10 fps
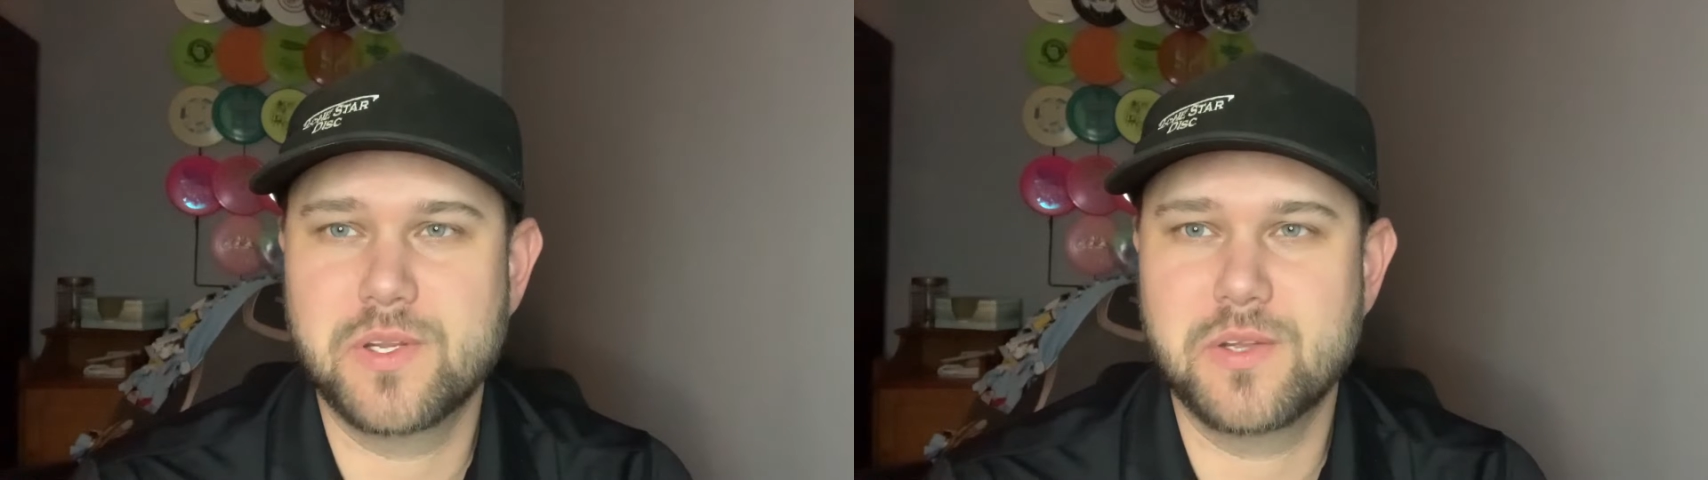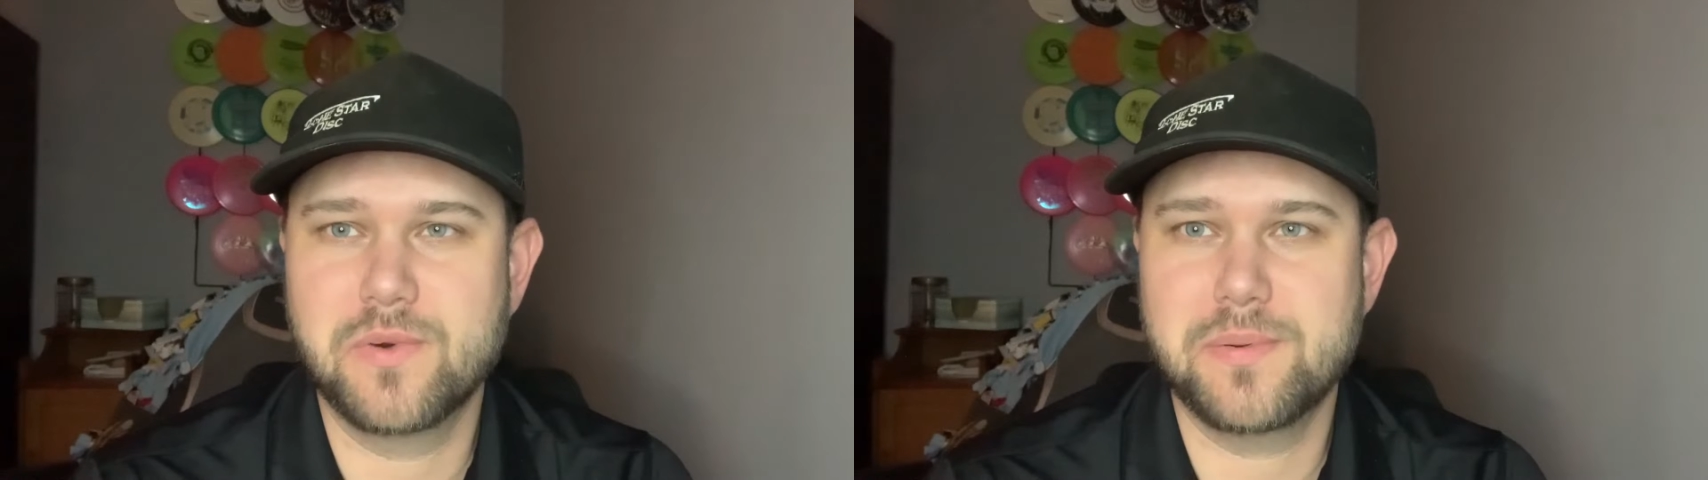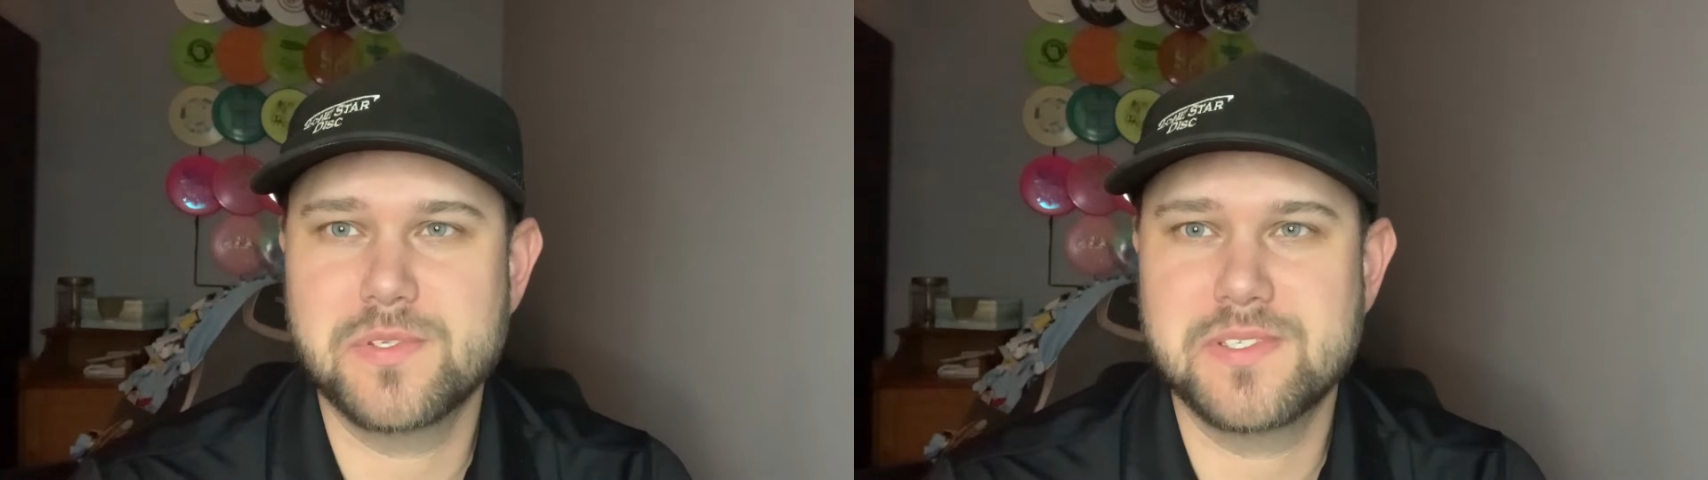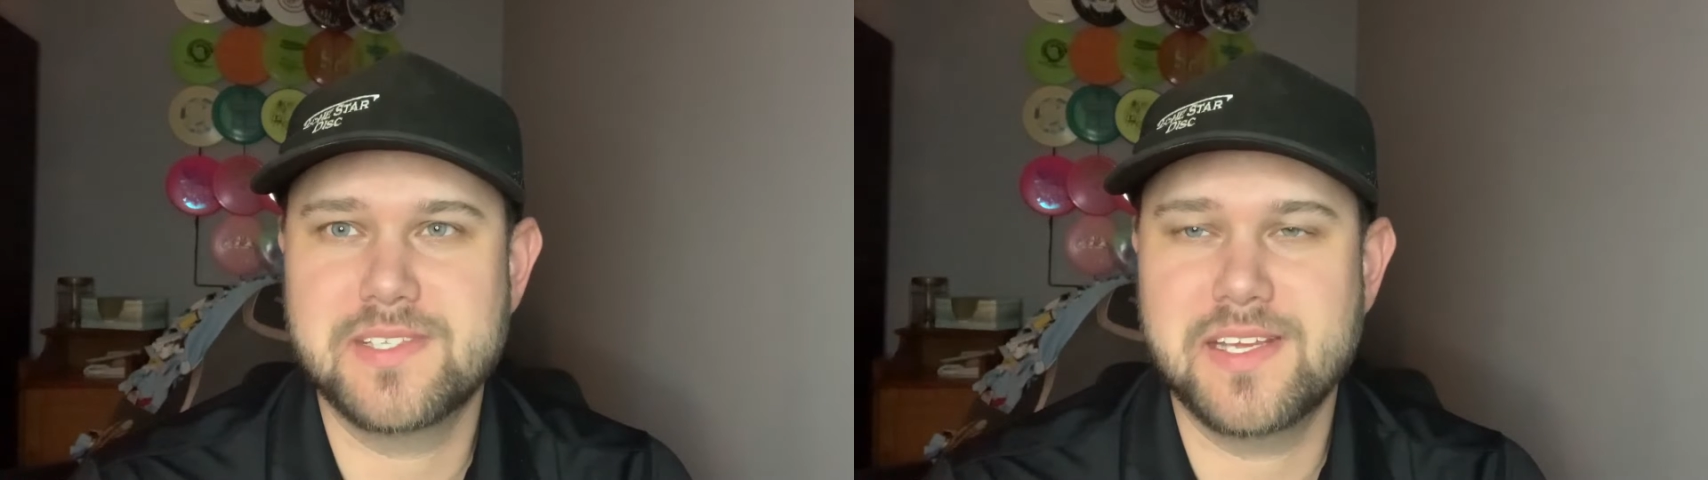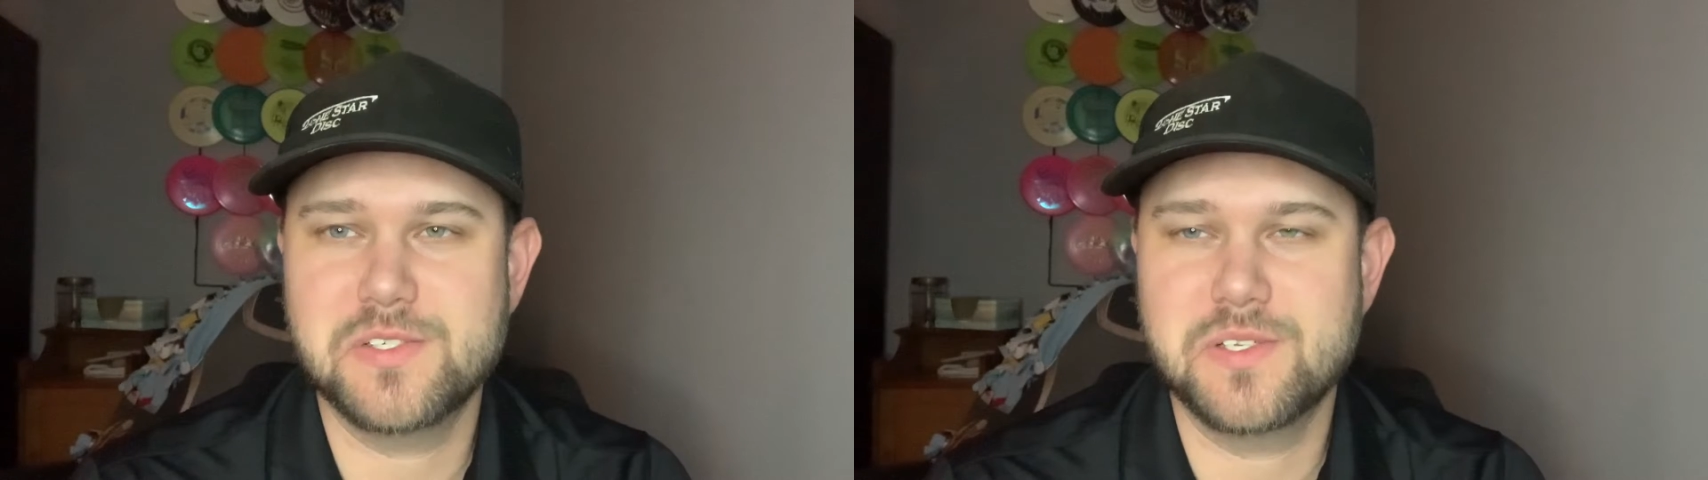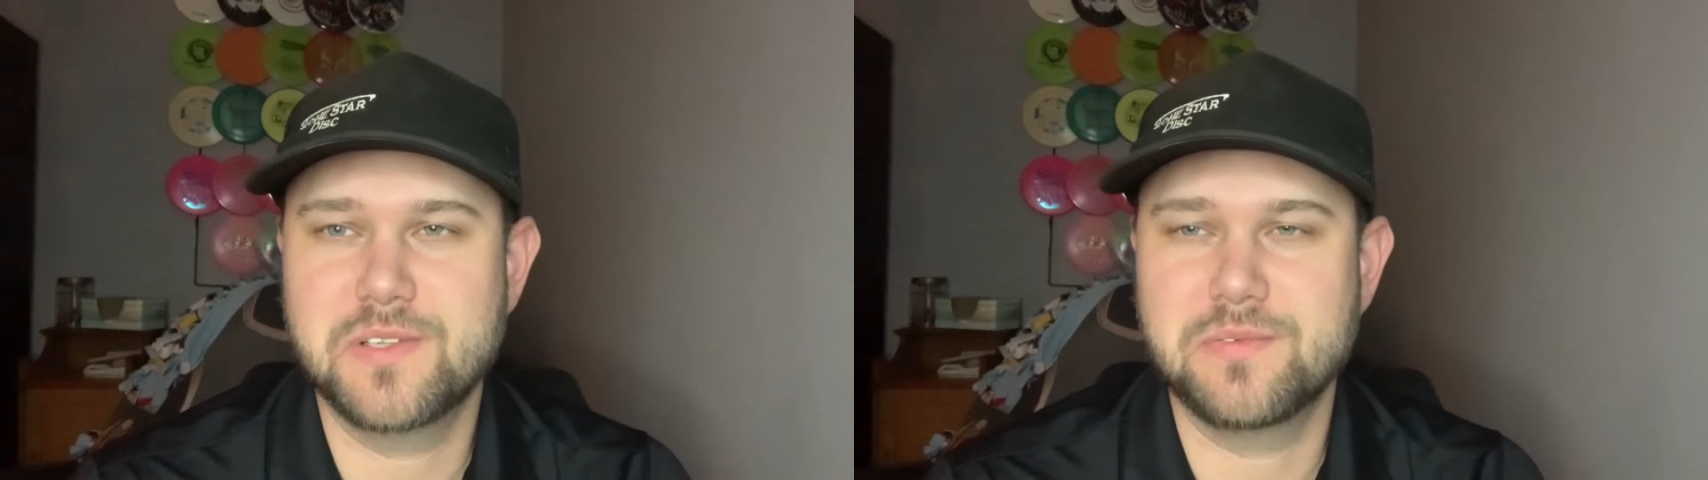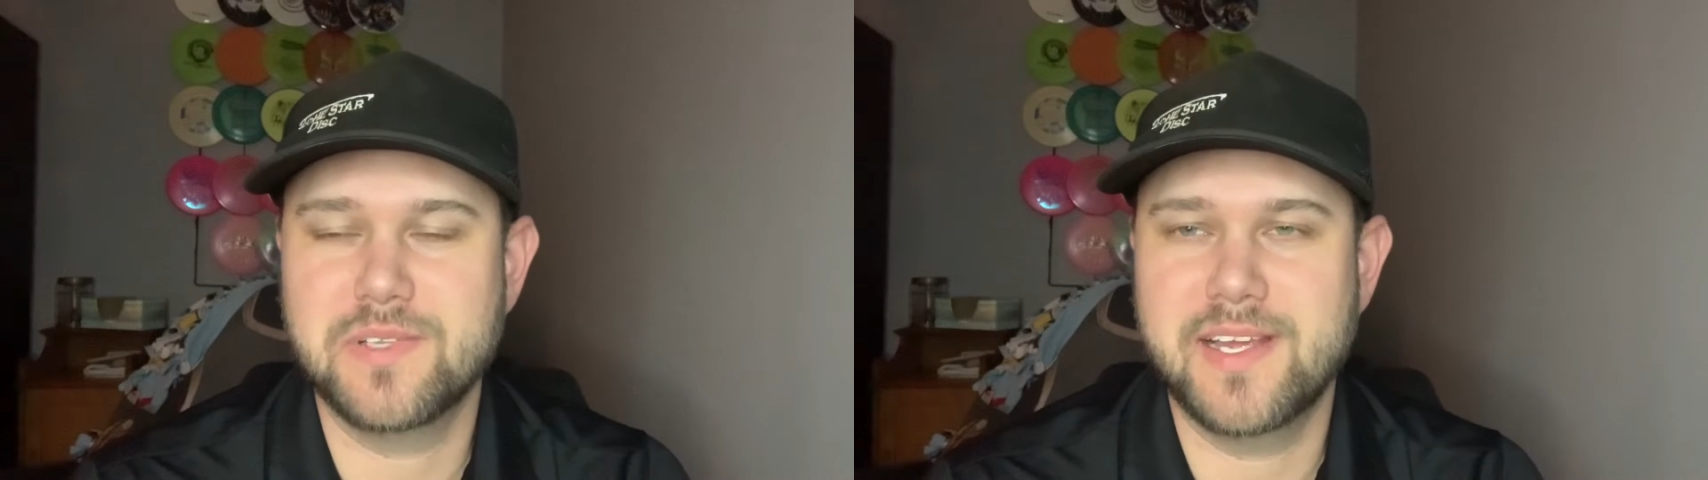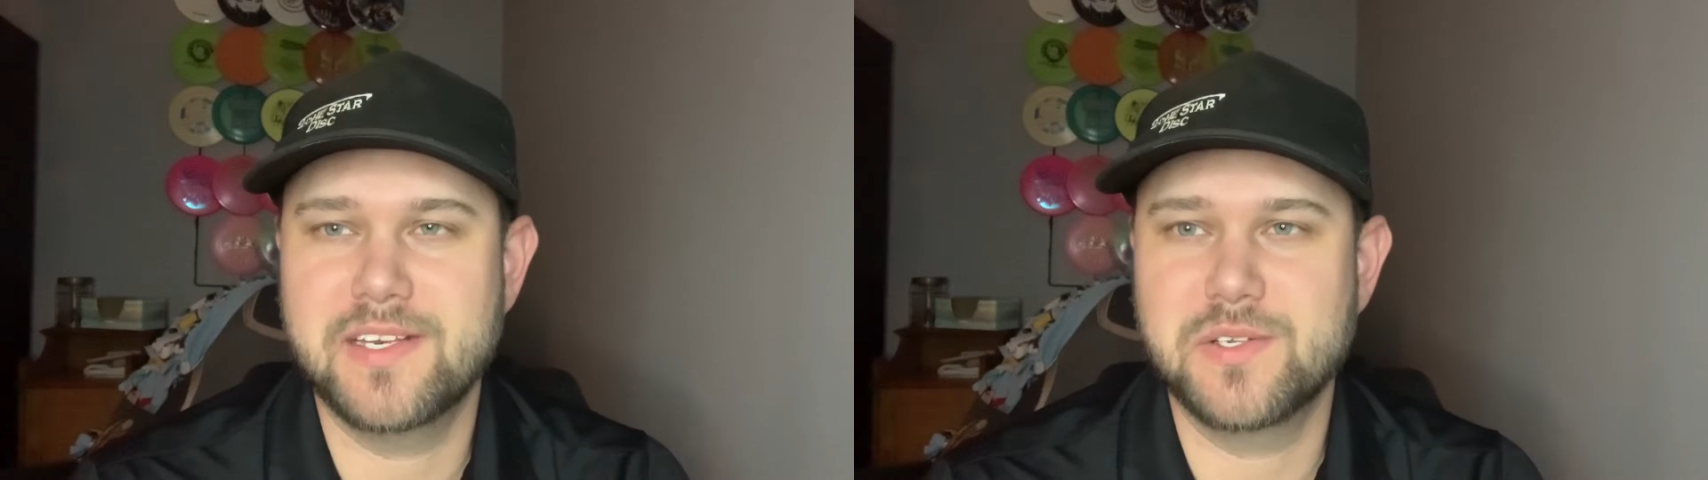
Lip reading: good representation of the flight.